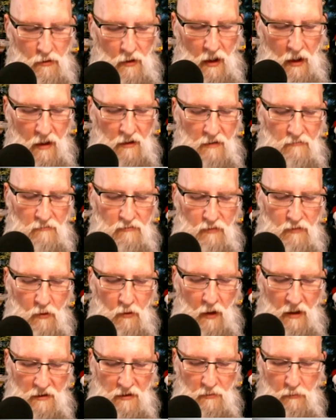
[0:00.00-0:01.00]
at
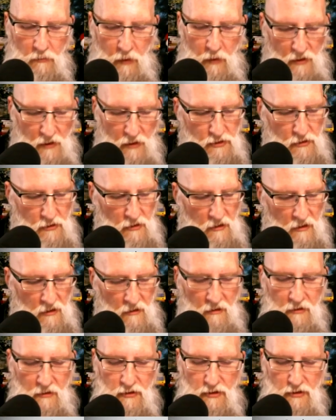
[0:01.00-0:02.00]

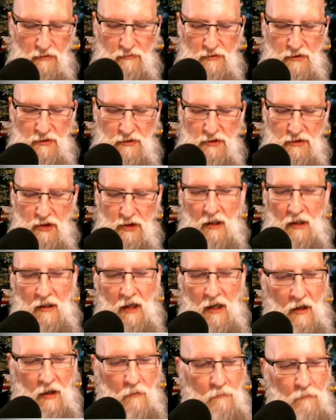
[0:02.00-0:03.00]

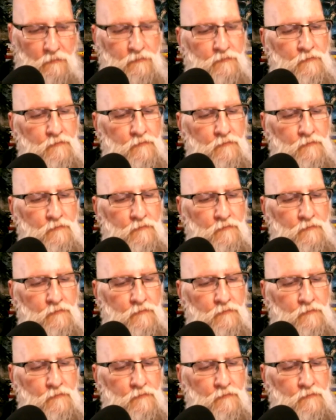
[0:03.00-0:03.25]
info@compassionatehealingservices.com.